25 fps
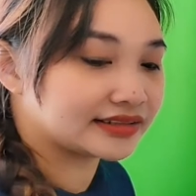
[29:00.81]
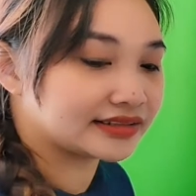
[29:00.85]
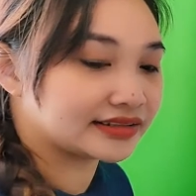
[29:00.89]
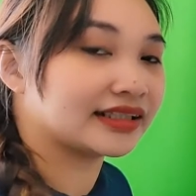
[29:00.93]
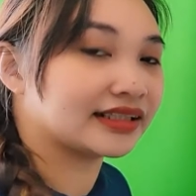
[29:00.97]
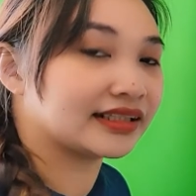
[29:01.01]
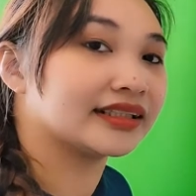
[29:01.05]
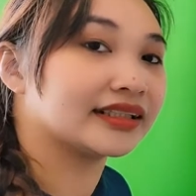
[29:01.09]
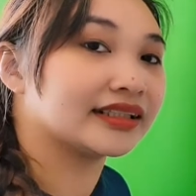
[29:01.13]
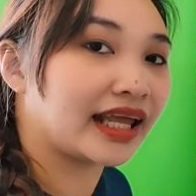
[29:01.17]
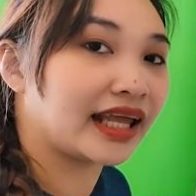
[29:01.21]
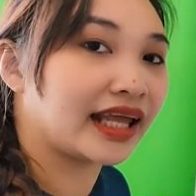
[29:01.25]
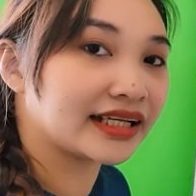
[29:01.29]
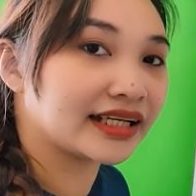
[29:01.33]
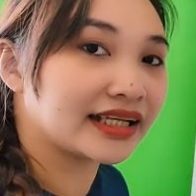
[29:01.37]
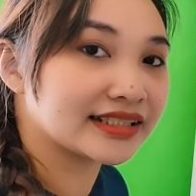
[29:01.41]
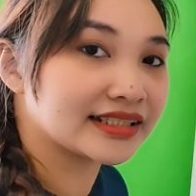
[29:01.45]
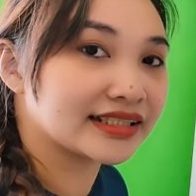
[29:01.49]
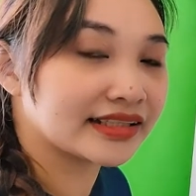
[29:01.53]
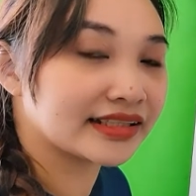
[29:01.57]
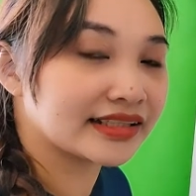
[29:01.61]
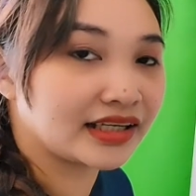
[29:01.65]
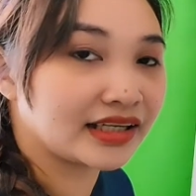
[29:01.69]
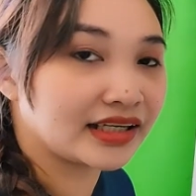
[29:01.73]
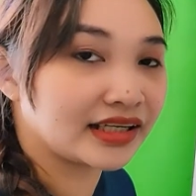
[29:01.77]
next
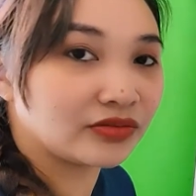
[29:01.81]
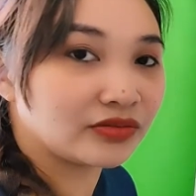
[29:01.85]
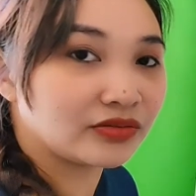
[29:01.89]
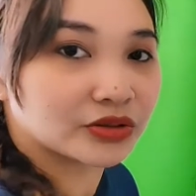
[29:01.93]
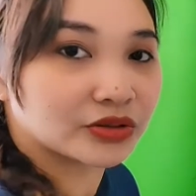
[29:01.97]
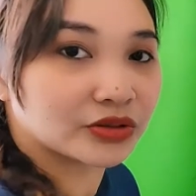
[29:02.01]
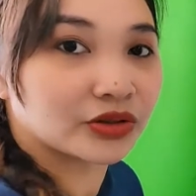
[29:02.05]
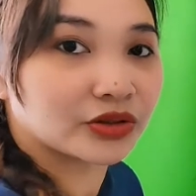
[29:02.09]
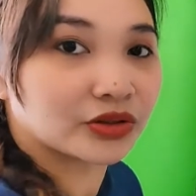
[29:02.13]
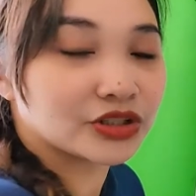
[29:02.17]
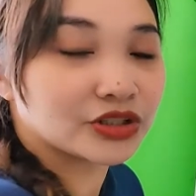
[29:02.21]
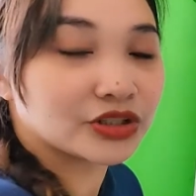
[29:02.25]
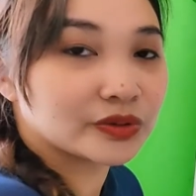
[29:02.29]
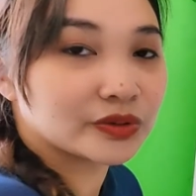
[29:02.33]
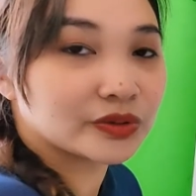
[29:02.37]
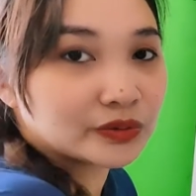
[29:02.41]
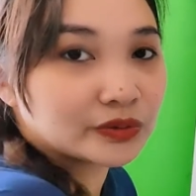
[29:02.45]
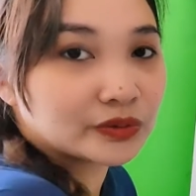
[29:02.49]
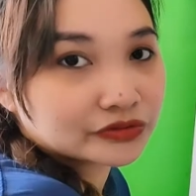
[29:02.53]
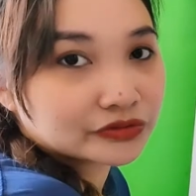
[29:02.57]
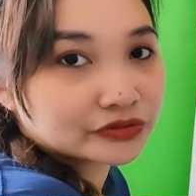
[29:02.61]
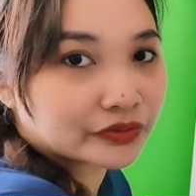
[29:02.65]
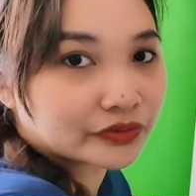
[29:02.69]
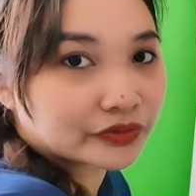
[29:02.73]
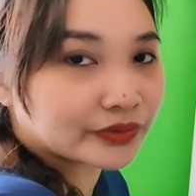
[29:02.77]
thing we're going to look
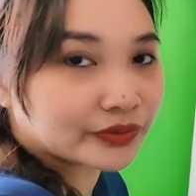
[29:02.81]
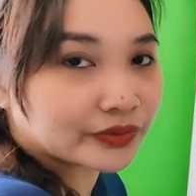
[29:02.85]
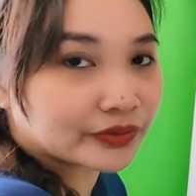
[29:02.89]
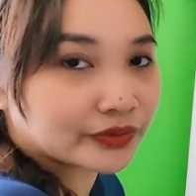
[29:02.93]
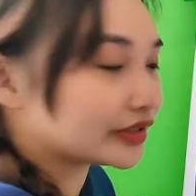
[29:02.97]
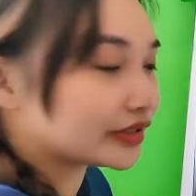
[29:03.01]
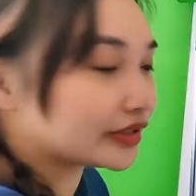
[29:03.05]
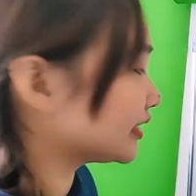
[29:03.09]
for